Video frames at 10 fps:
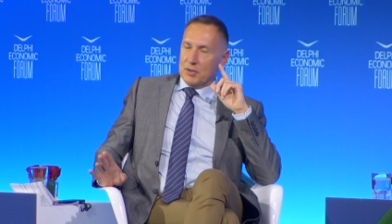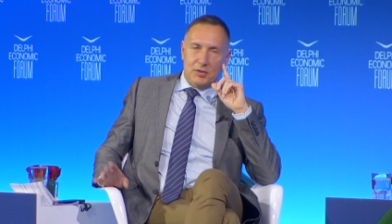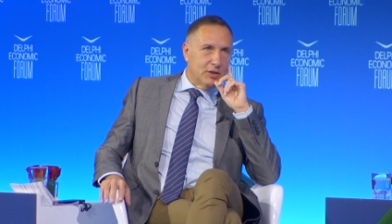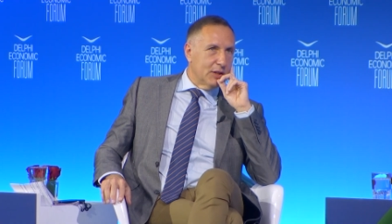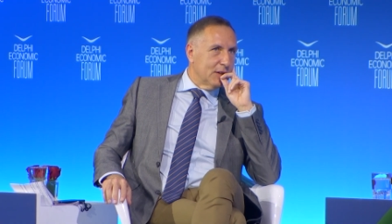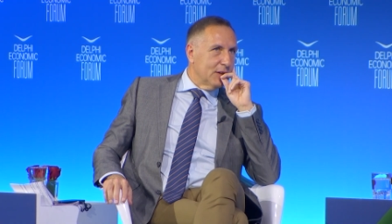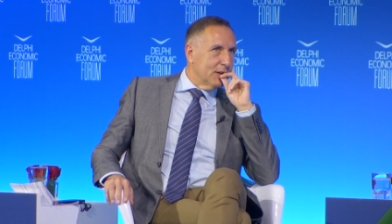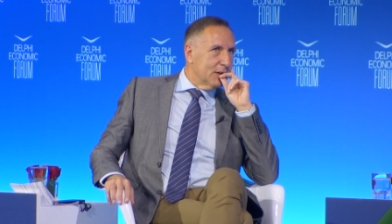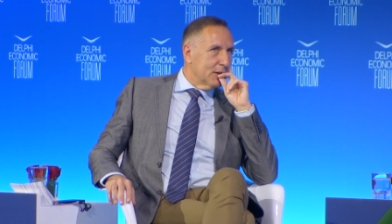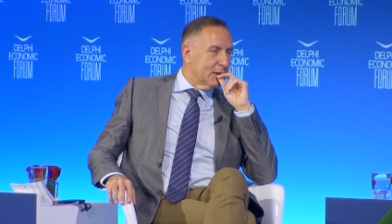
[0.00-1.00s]
three,
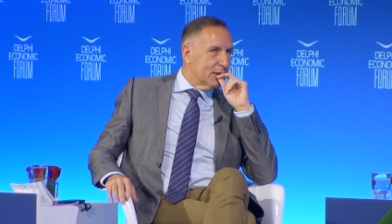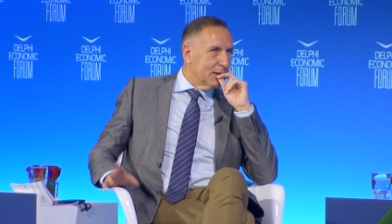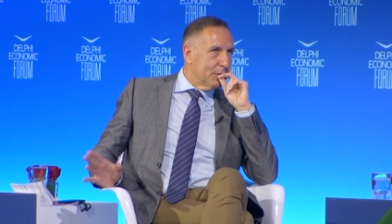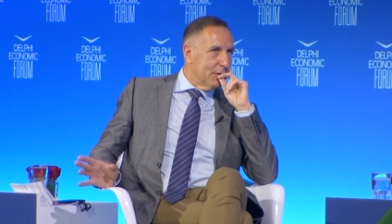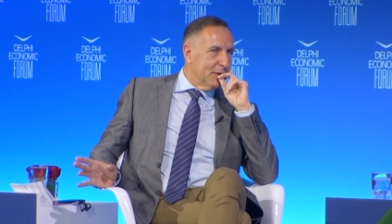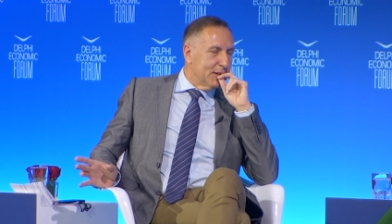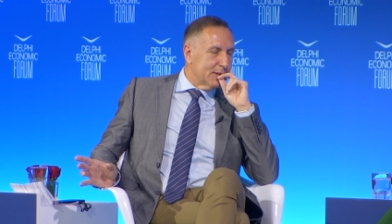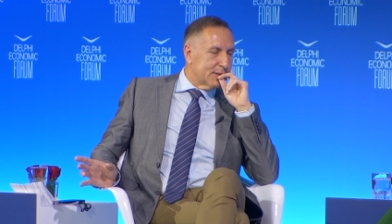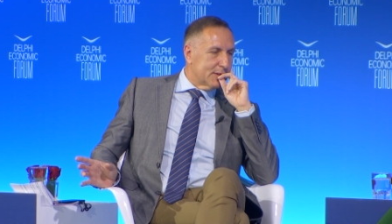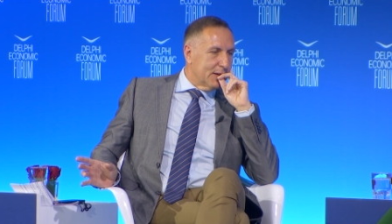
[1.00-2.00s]
year, uh, three
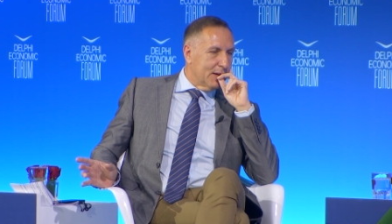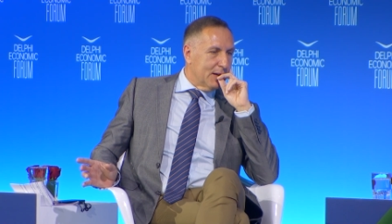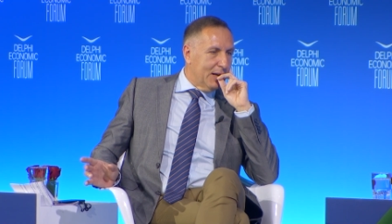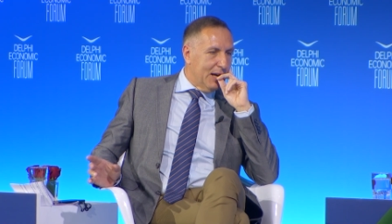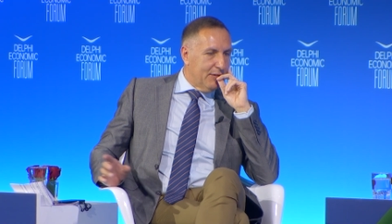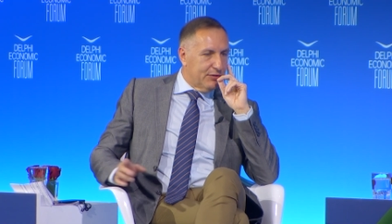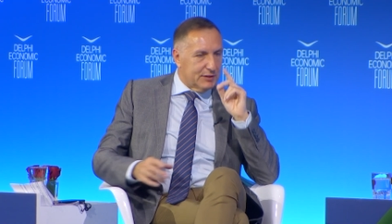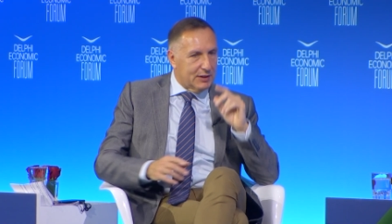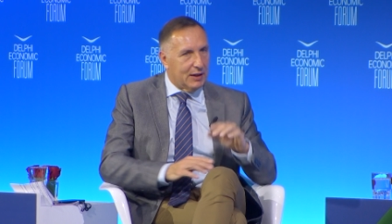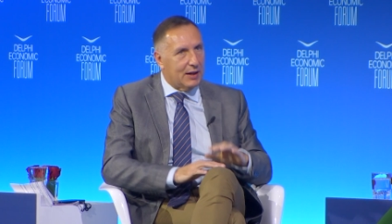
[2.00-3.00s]
minutes uh, left.
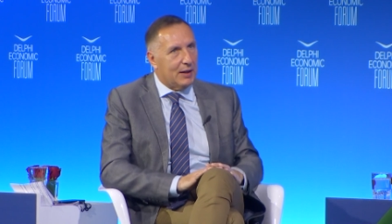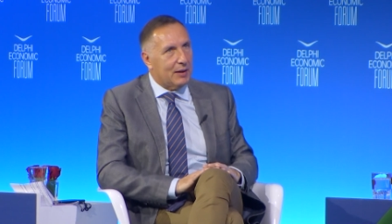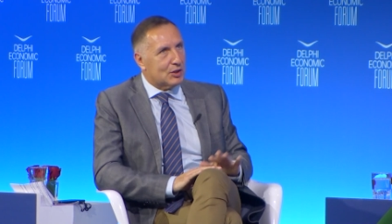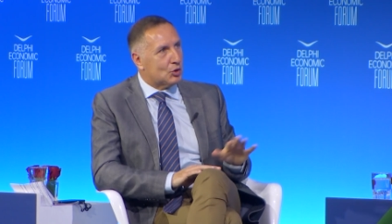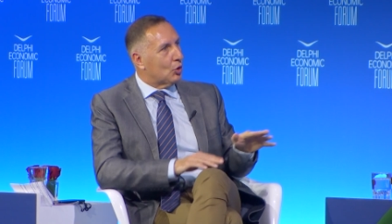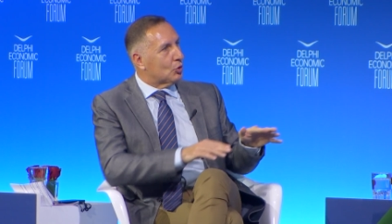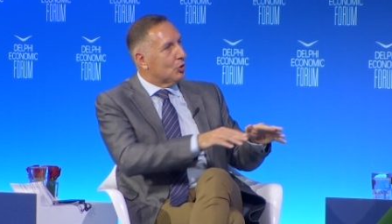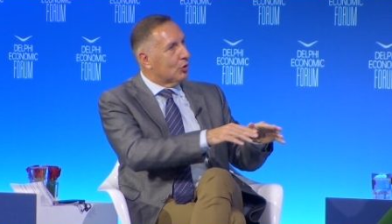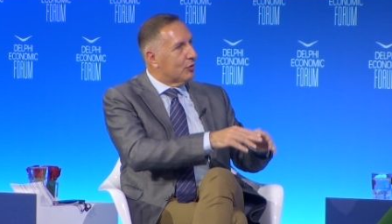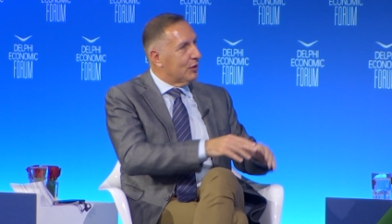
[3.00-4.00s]
Uh, let's go to
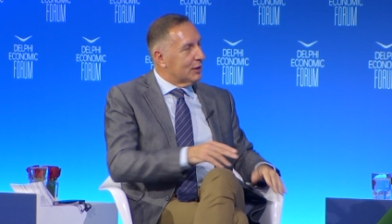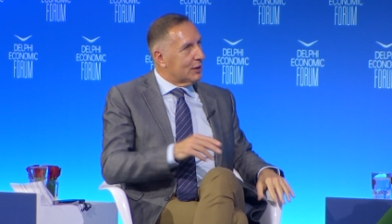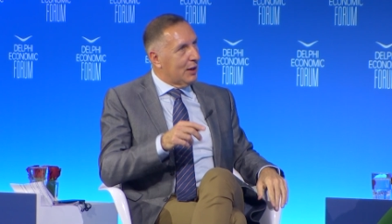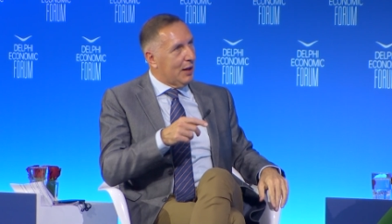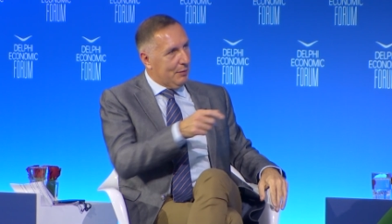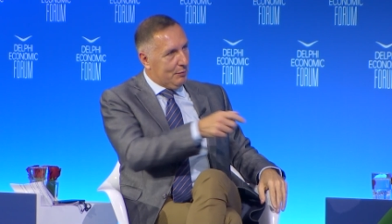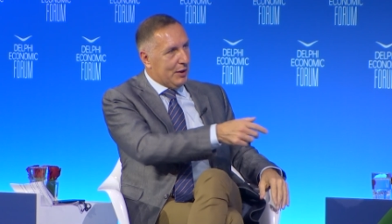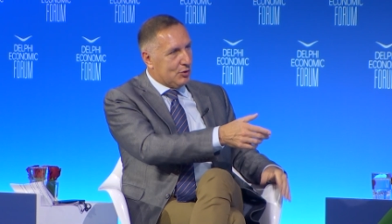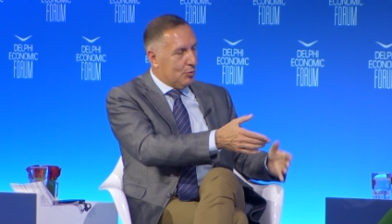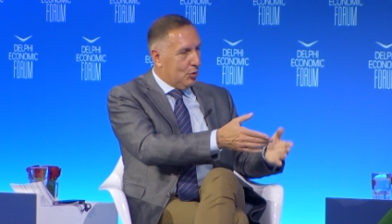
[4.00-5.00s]
your field. Uh,
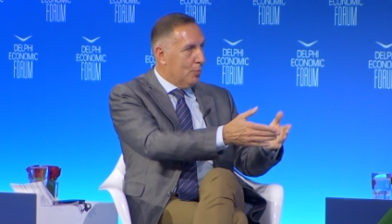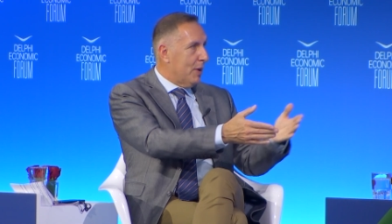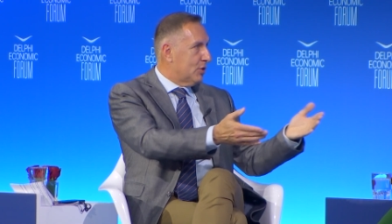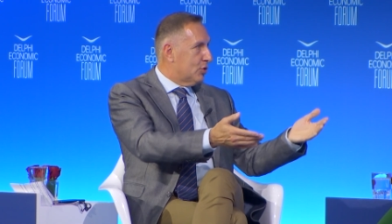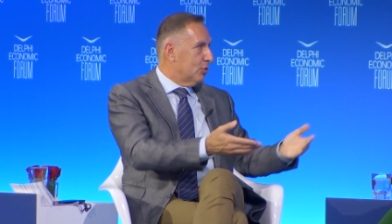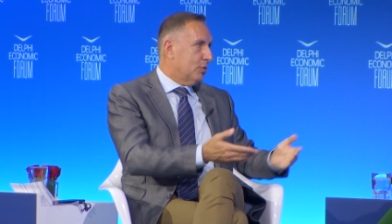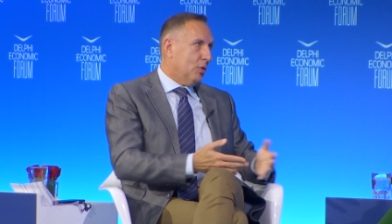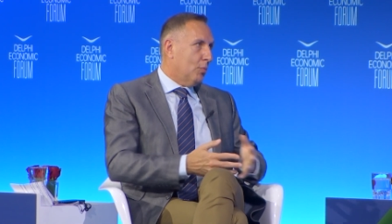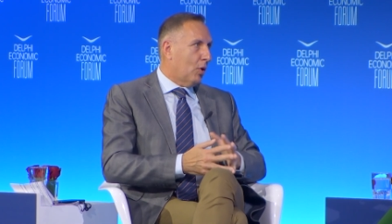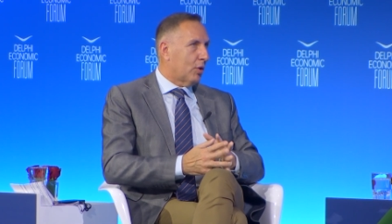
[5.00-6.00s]
as you mentioned,
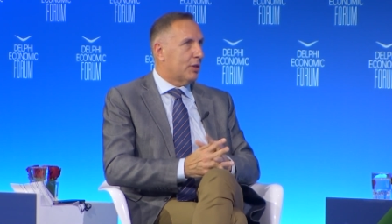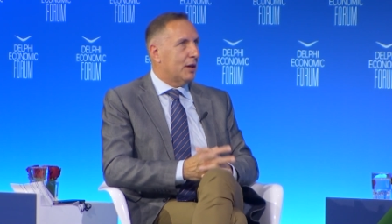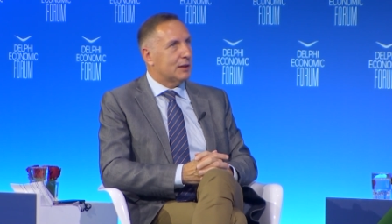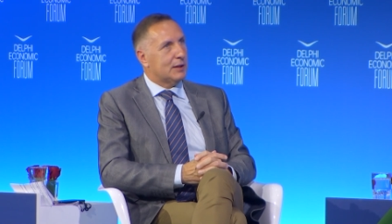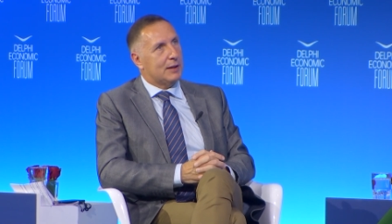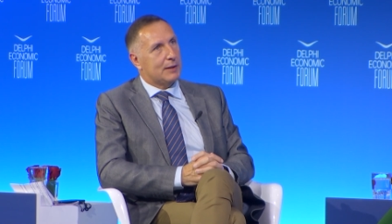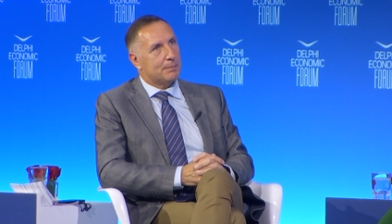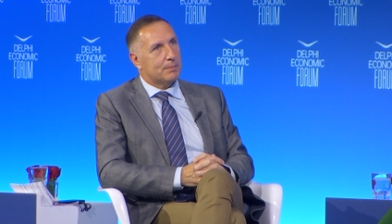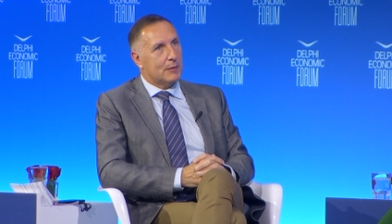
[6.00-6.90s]
you both, that um,